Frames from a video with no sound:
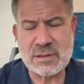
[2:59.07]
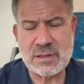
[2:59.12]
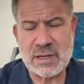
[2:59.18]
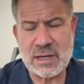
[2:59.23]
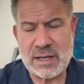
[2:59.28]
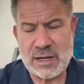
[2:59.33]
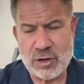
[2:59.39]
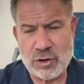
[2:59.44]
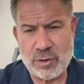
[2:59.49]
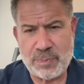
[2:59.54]

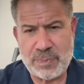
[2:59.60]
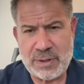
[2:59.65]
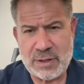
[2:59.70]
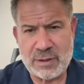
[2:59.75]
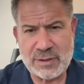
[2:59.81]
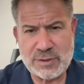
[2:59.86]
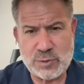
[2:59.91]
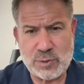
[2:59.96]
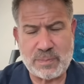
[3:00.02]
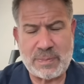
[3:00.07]
and her
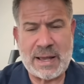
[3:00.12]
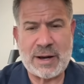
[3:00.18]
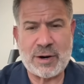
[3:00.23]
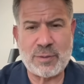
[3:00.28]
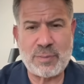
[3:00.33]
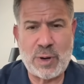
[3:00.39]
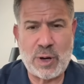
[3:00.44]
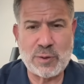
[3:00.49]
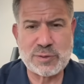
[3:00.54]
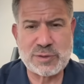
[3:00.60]
appearance would matter
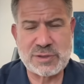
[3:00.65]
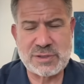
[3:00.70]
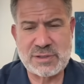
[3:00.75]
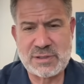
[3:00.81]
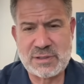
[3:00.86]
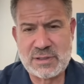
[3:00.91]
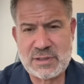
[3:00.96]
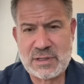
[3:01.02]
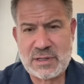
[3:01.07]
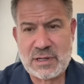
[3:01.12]
most,
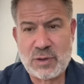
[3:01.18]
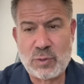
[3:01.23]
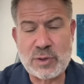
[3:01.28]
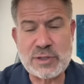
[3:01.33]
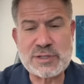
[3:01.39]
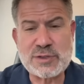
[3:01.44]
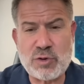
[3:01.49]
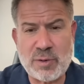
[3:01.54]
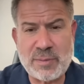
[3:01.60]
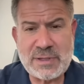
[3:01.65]
when
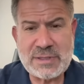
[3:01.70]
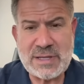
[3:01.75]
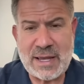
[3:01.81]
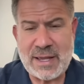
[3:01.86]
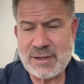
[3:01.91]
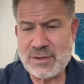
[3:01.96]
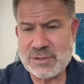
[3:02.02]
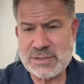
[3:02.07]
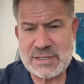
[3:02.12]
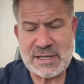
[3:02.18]
Stormy
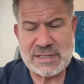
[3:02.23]
Daniels